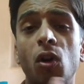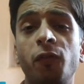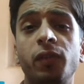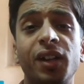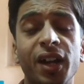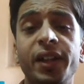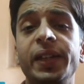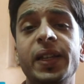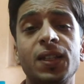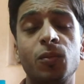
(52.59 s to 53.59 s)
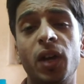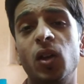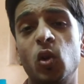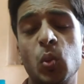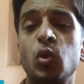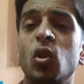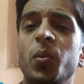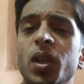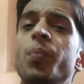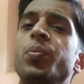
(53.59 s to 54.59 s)
of kindness by om
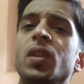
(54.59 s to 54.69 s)
swami